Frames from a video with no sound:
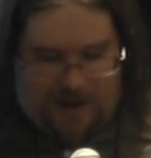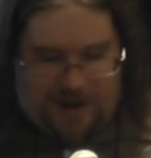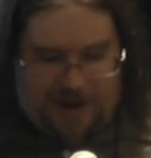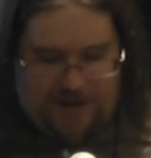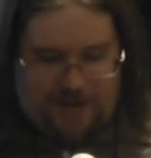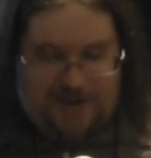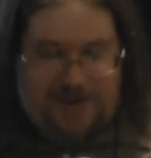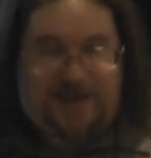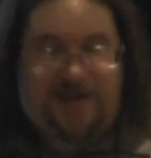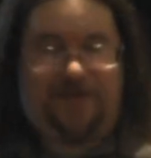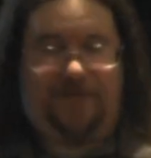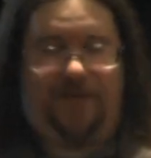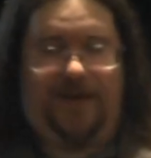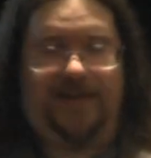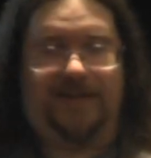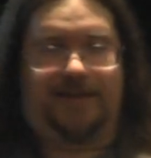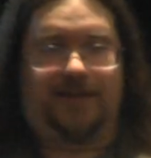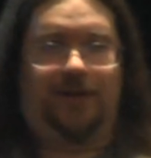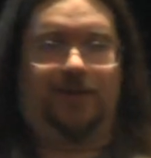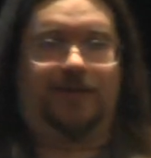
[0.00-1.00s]
To
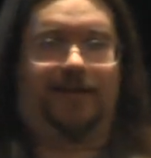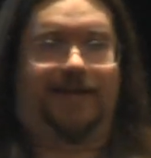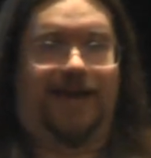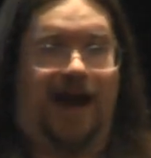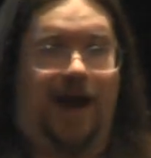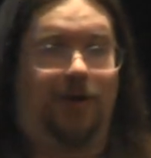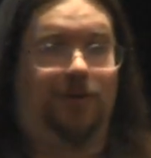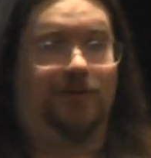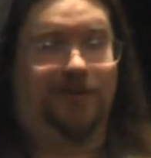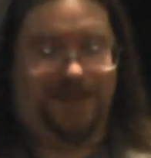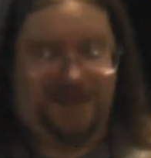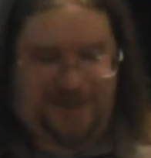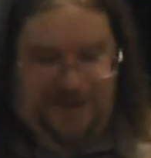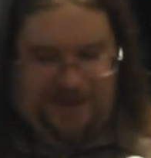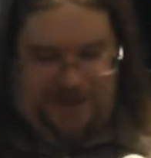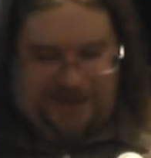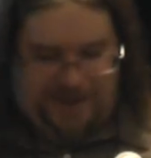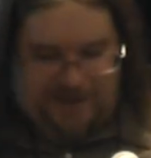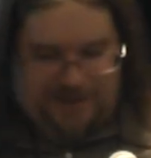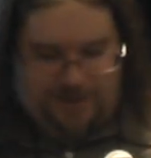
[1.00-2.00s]
convince those accountants,
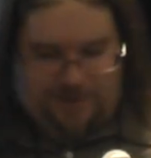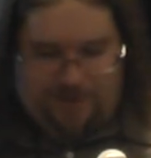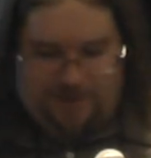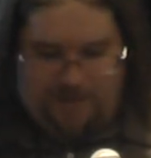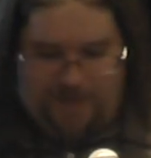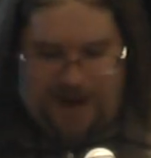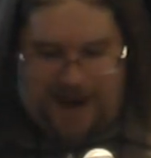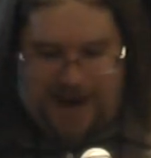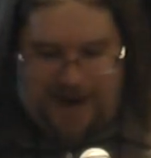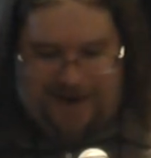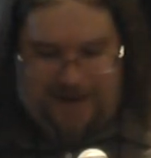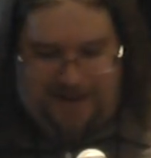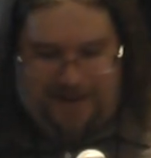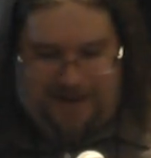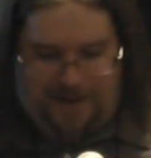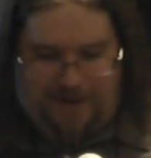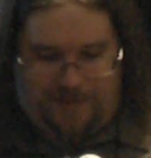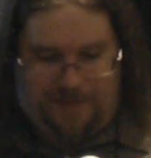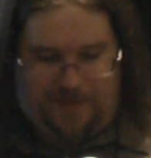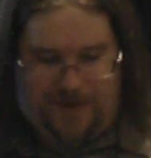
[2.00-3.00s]
you need to remind
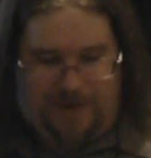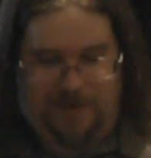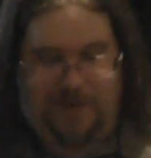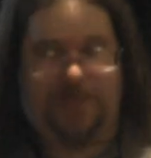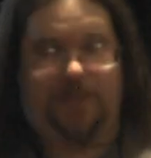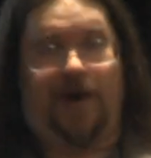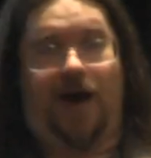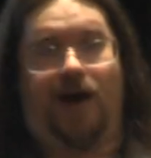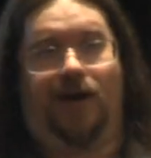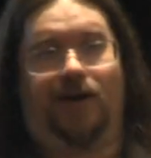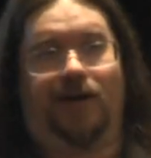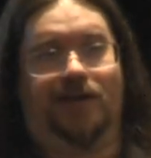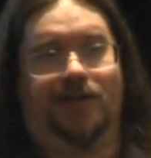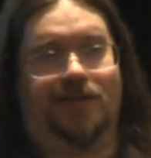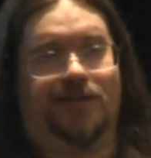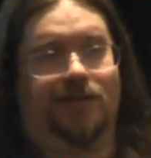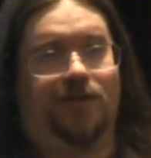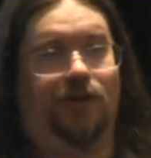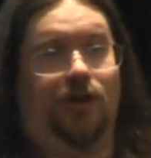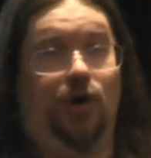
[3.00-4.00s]
them that responding
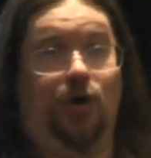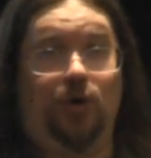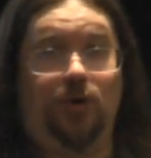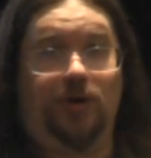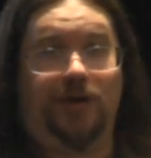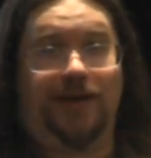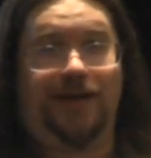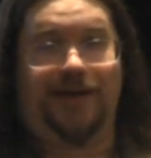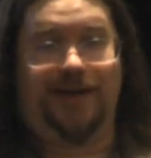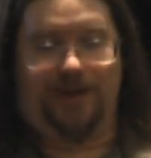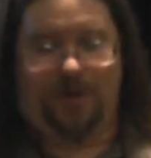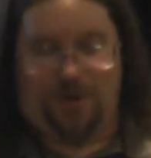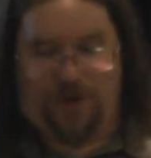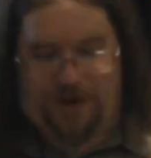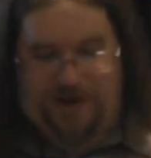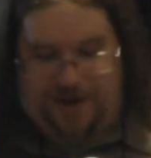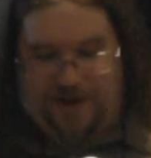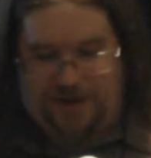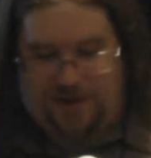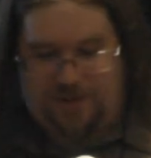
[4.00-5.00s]
slowly
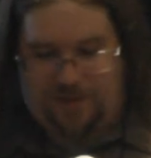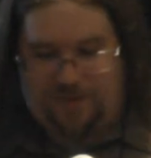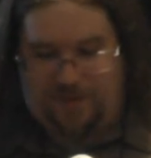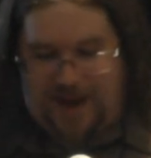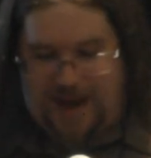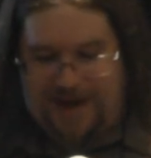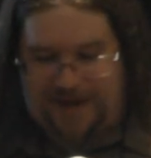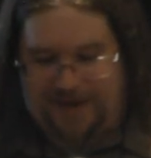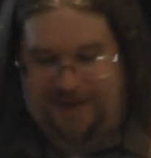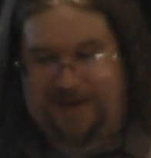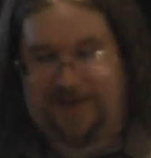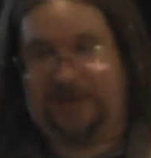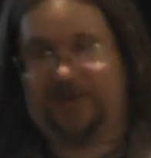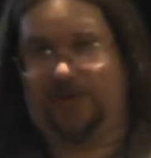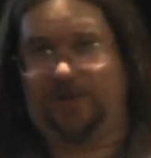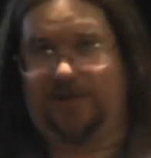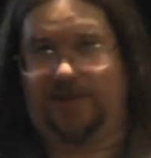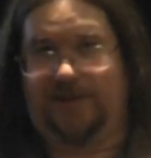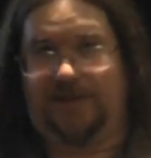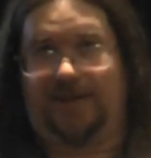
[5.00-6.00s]
or incorrectly
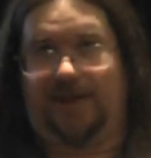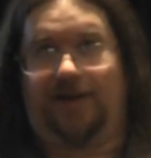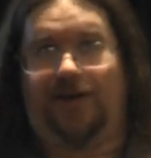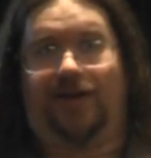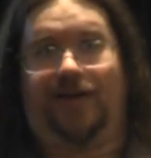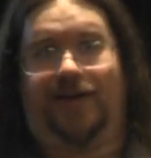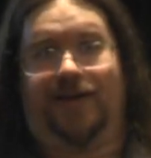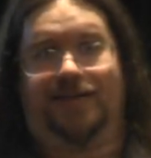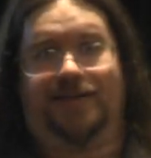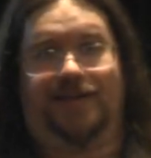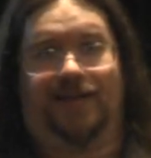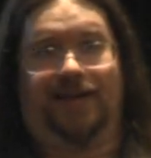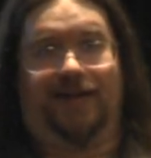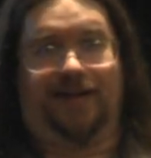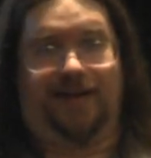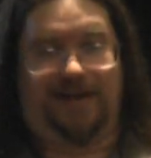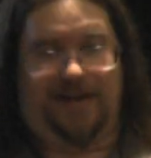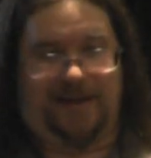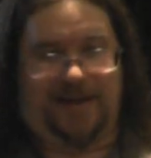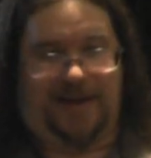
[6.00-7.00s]
to a security
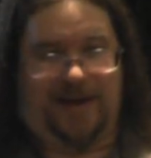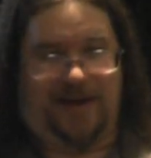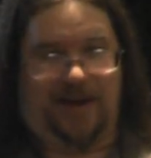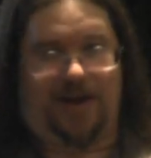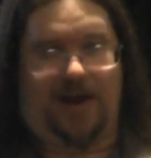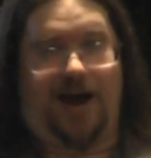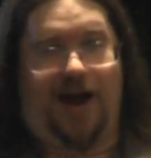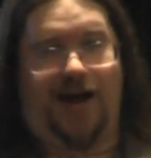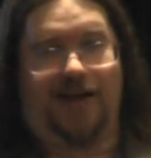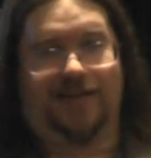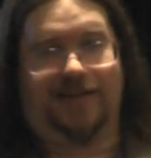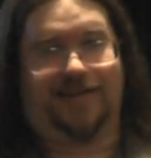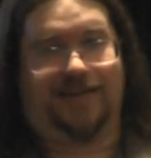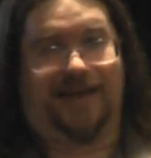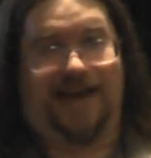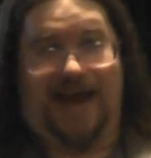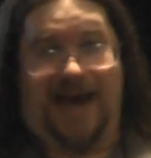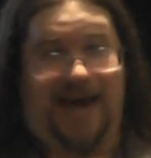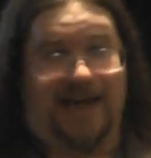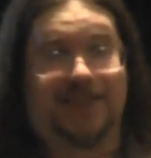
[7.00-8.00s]
incident can cost
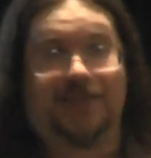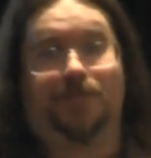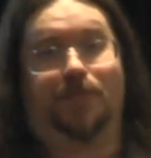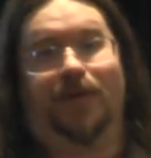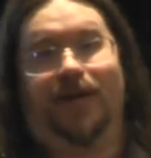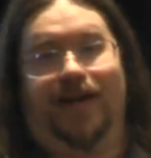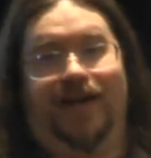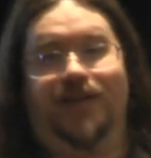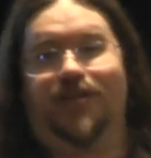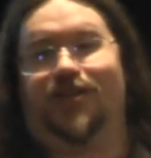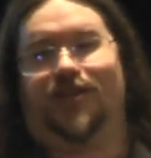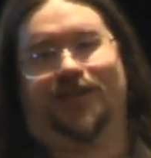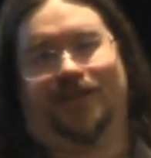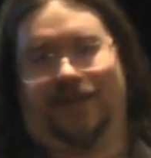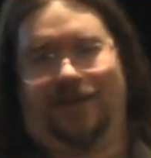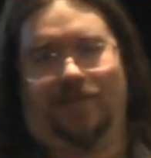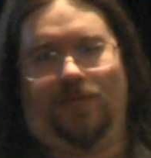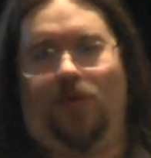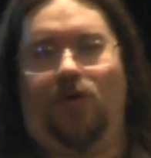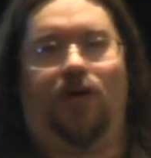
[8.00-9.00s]

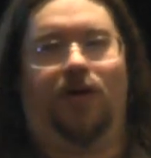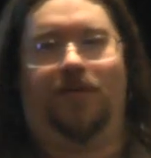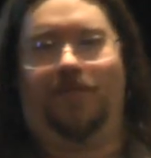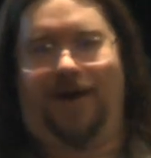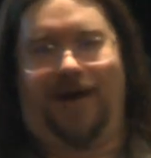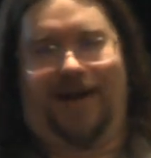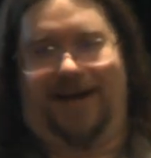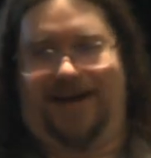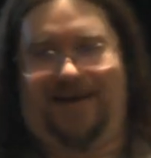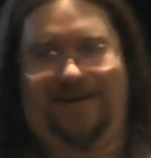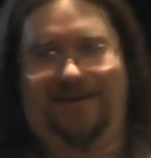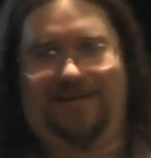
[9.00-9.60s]
exponentially more money.